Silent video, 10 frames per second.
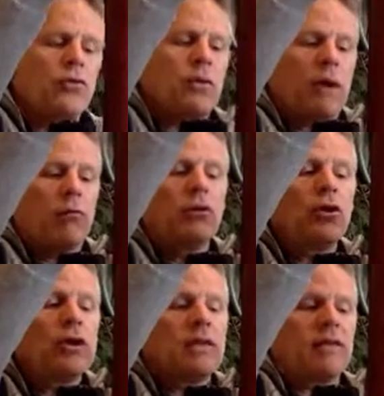to now
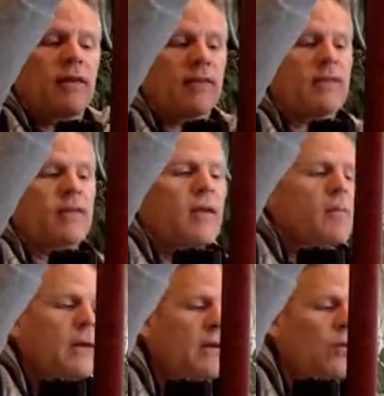look at this.
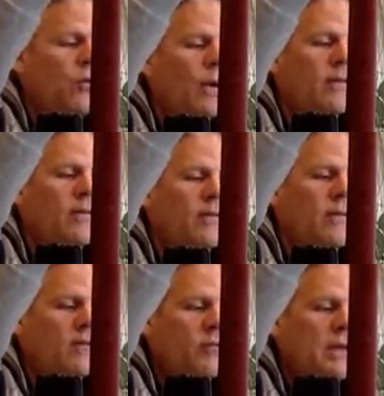Because what does
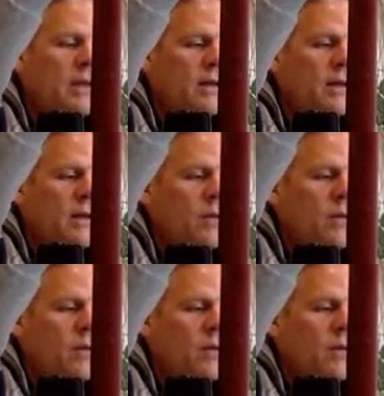this mean?